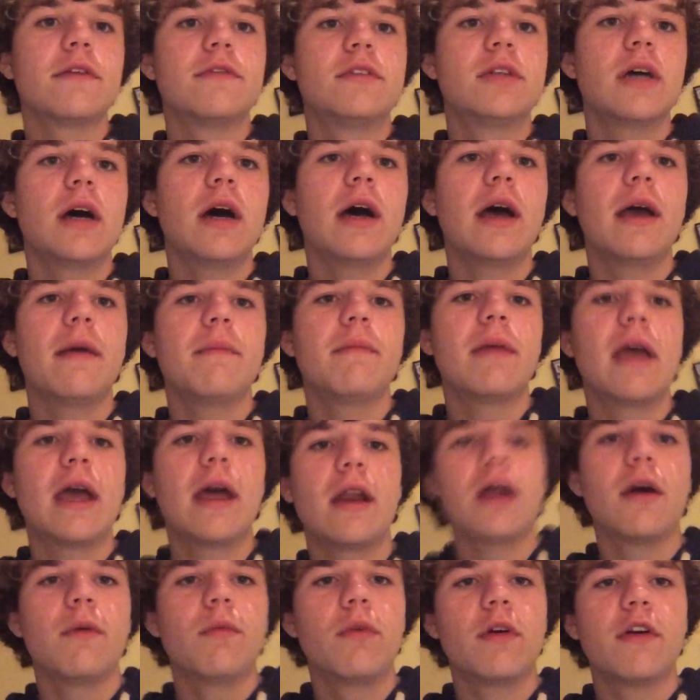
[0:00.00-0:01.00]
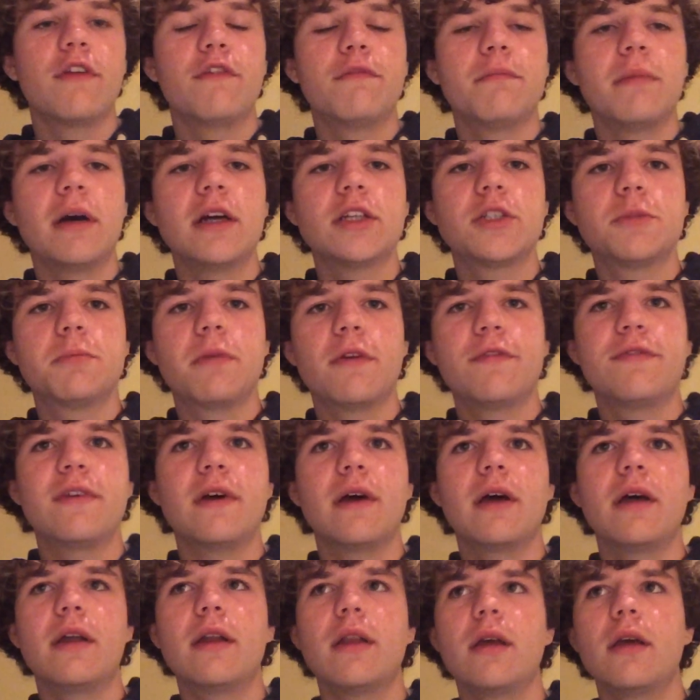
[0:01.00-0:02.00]
of time, and I would have much
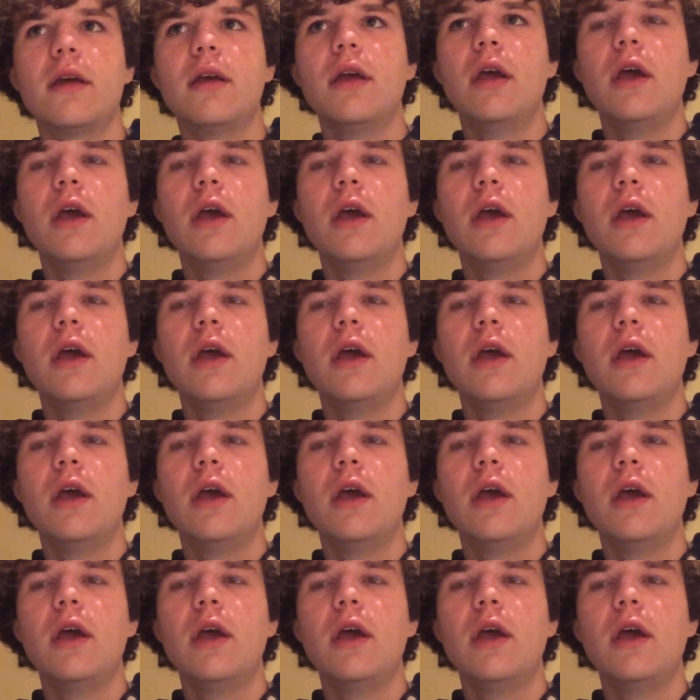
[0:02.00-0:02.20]
preferred